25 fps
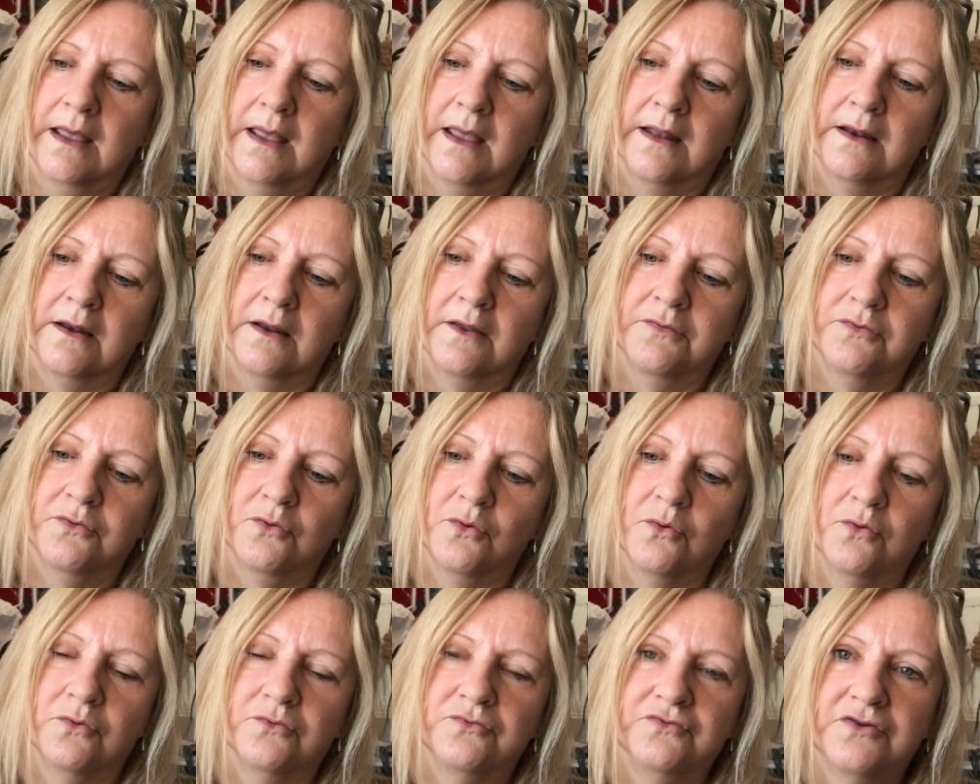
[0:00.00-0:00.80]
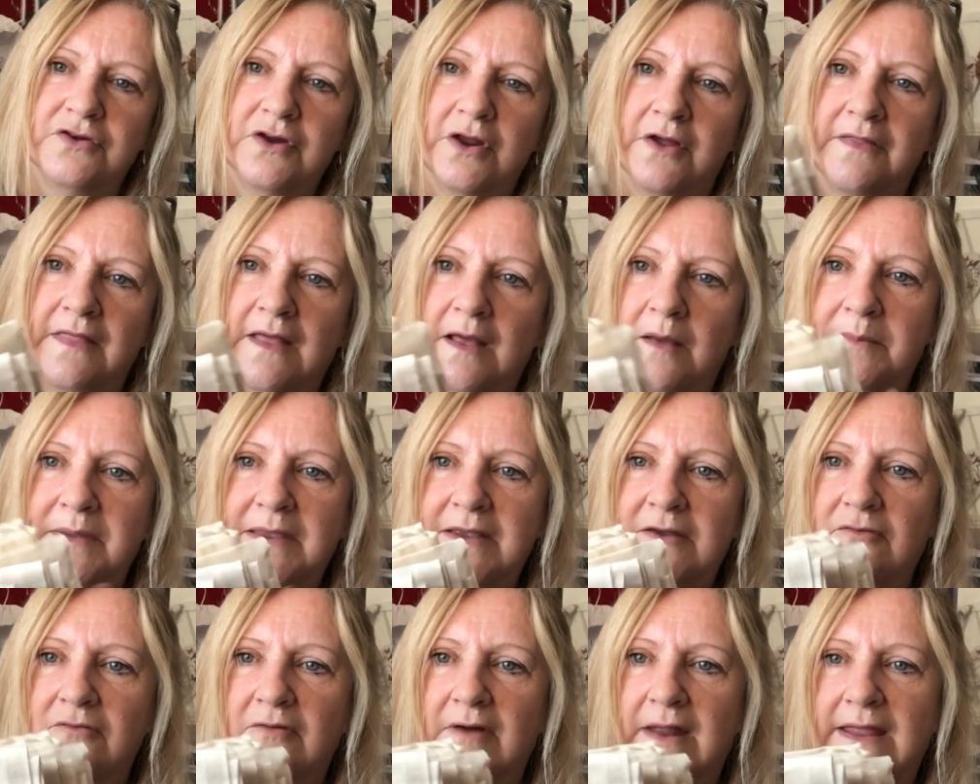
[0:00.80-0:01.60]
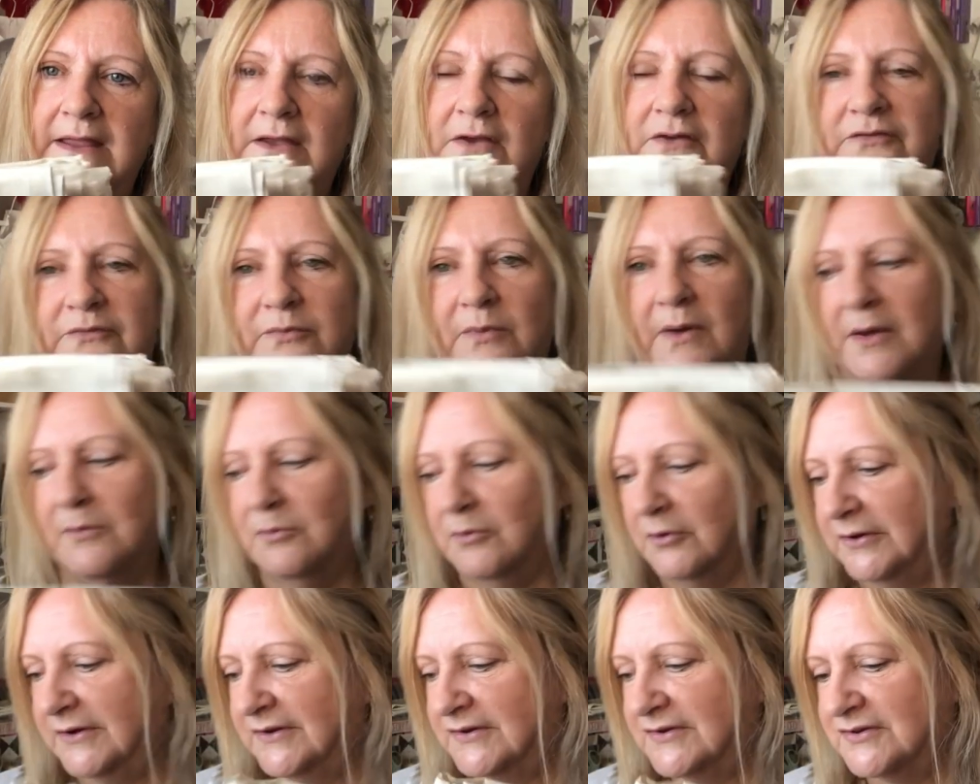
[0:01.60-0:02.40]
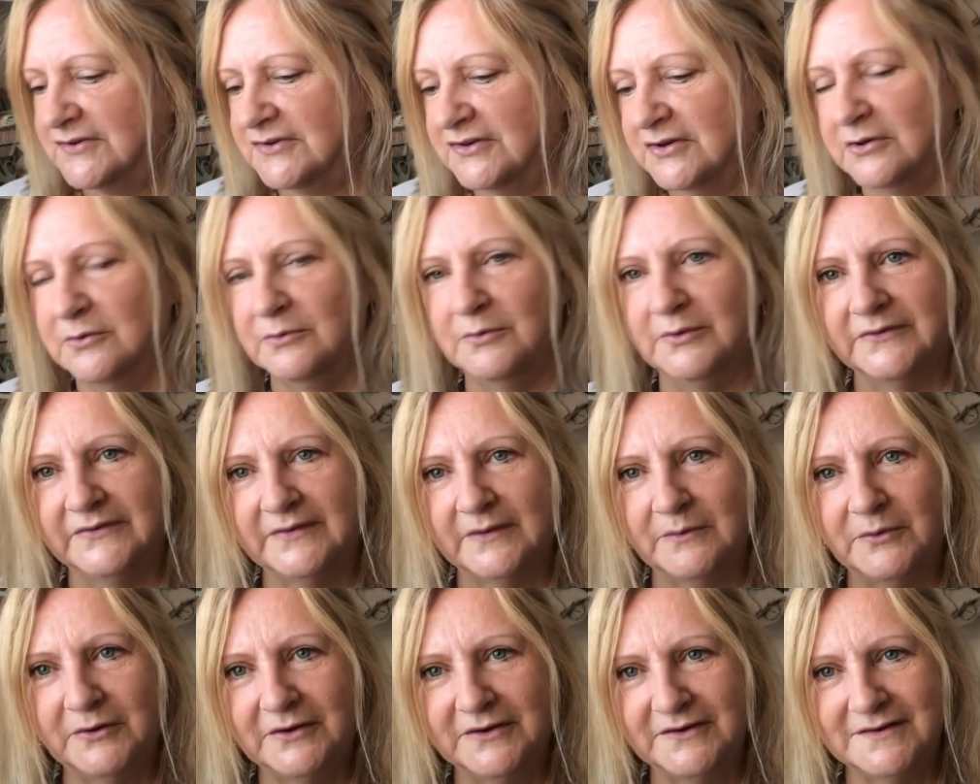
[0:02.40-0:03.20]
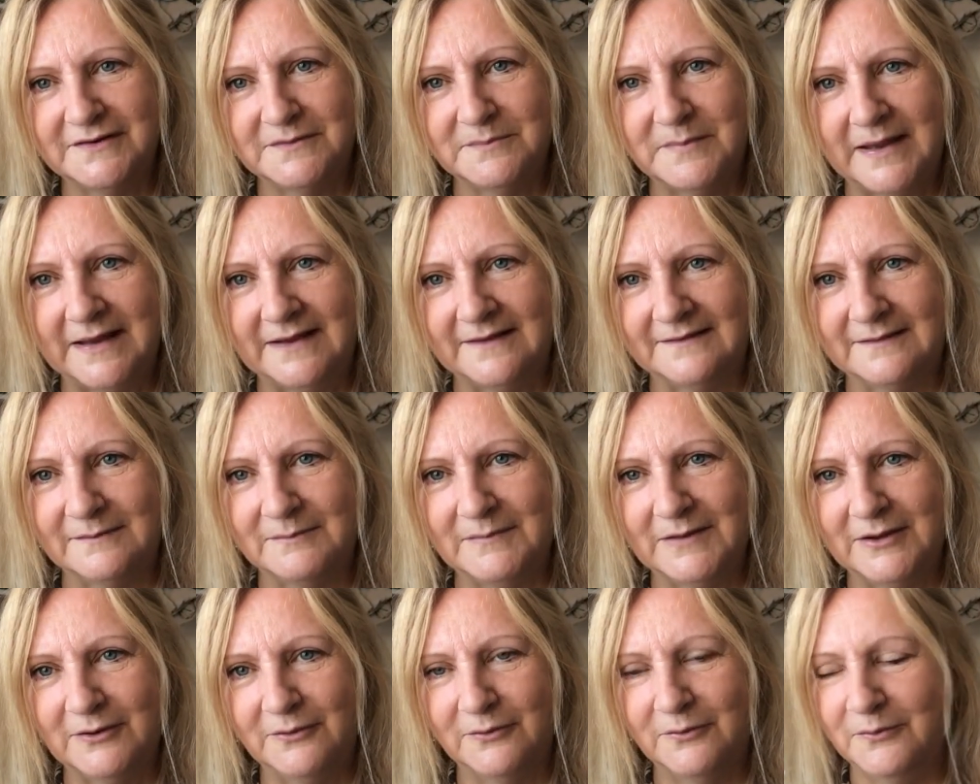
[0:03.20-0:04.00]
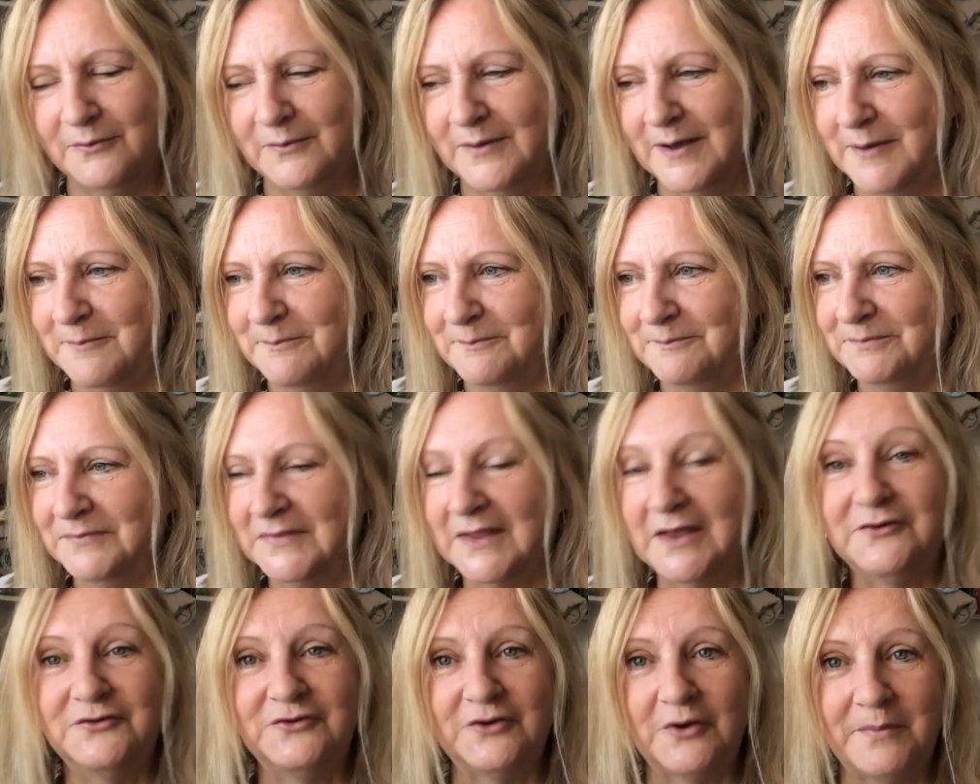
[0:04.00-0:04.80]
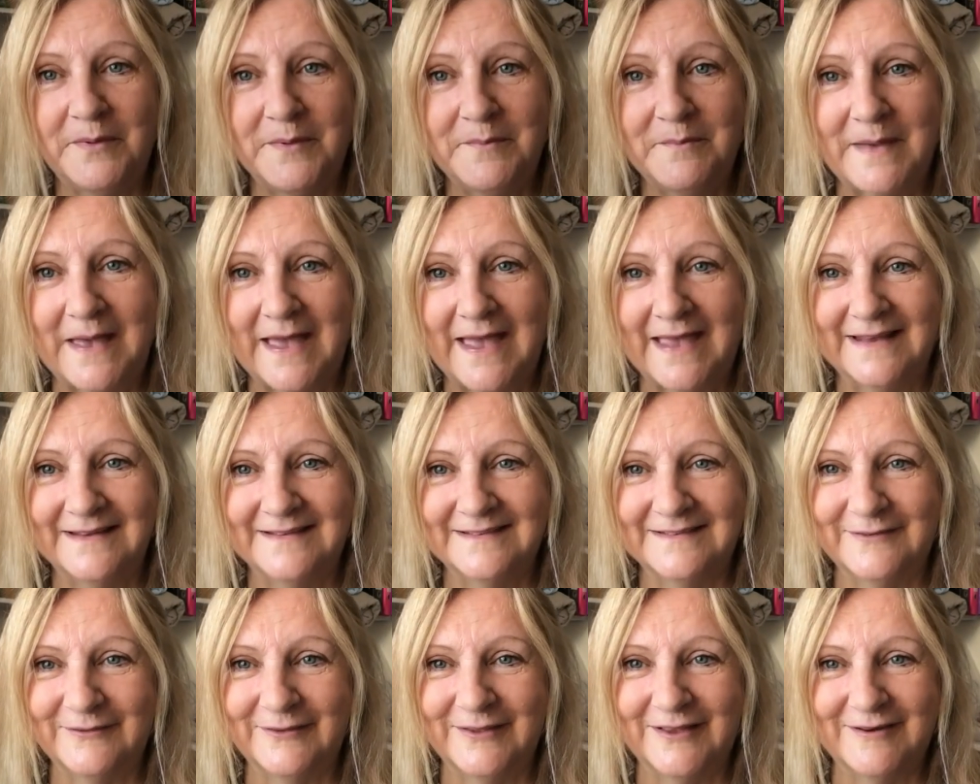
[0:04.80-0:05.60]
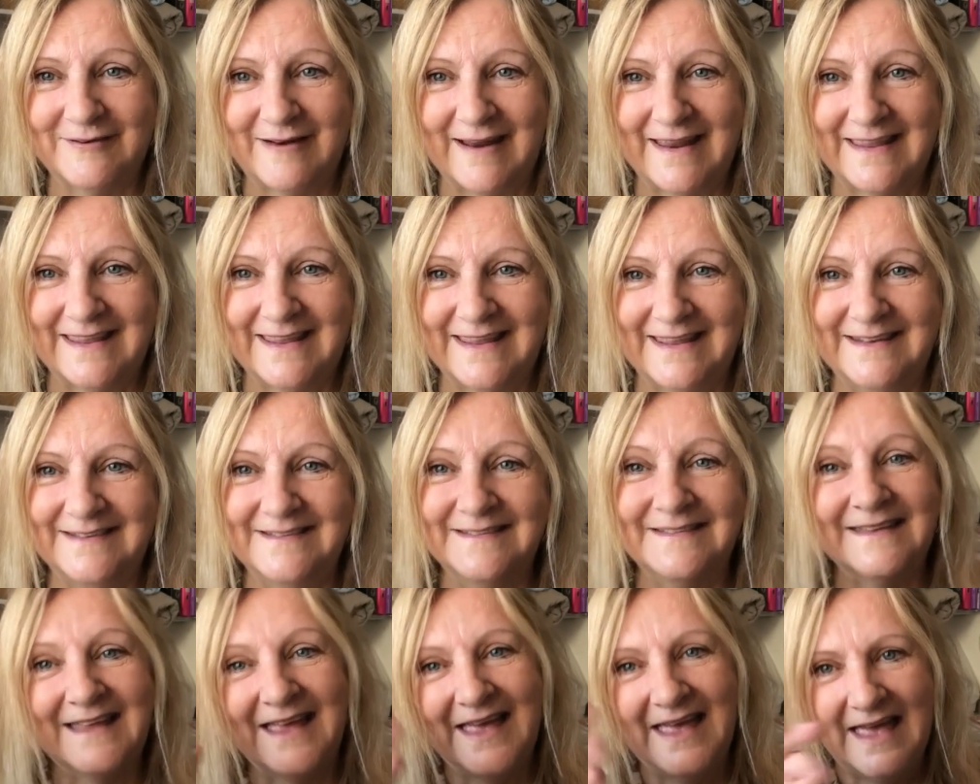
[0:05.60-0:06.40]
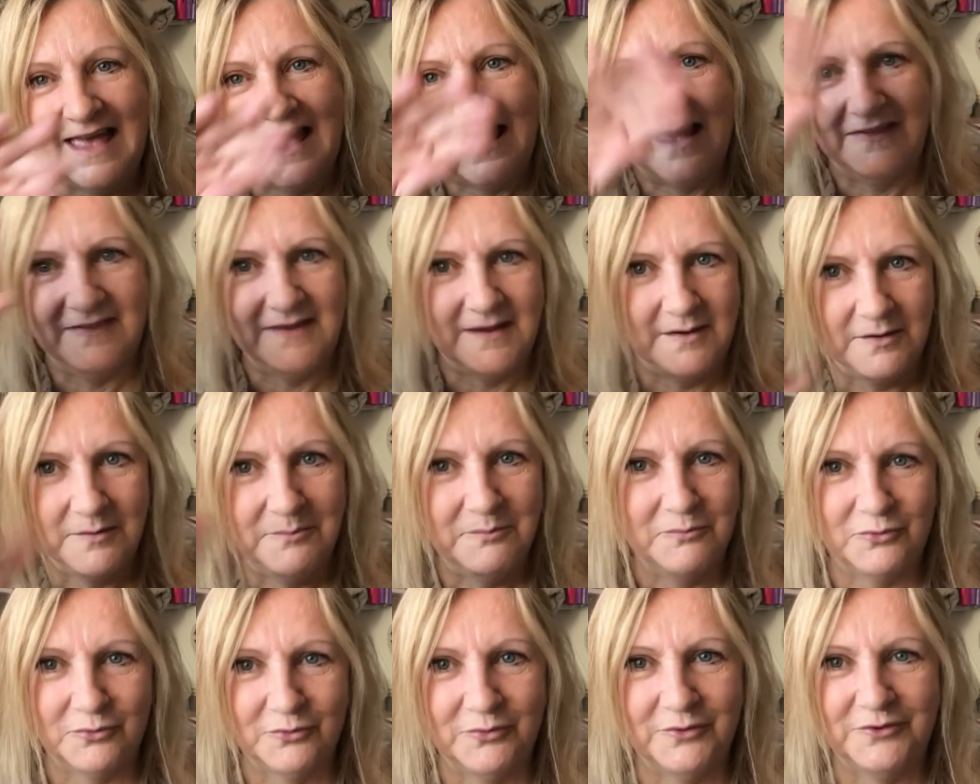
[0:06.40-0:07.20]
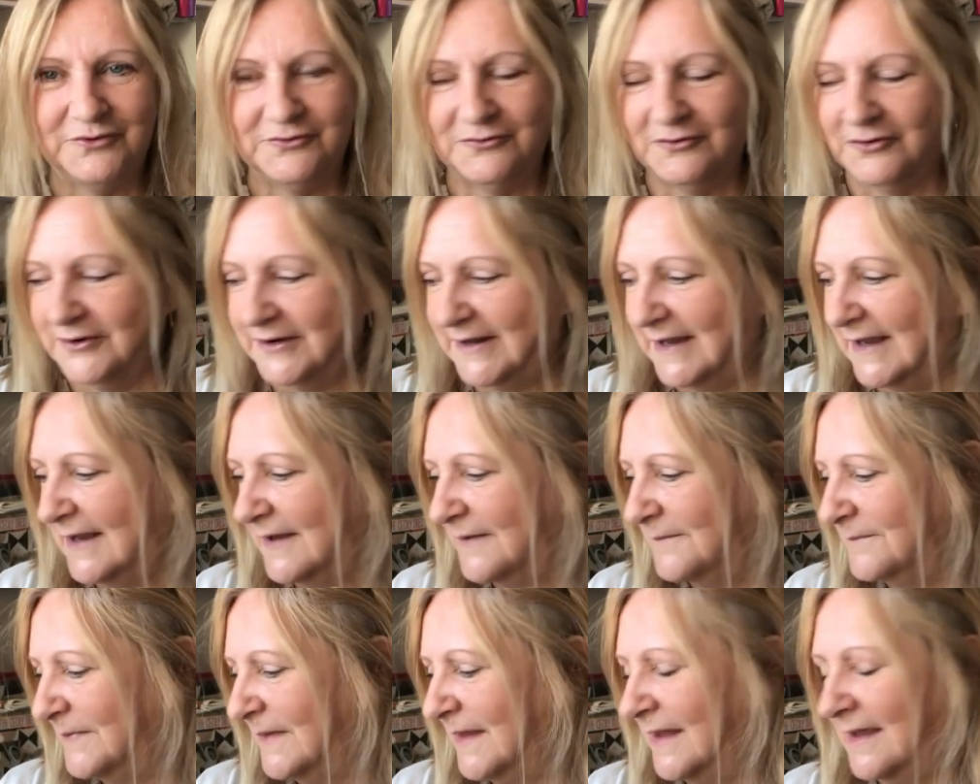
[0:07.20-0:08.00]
And I thought, you know, that'd be great, because what I wanted to do was I wanted to make some little shopping bags for the grandkids and then embroider on it.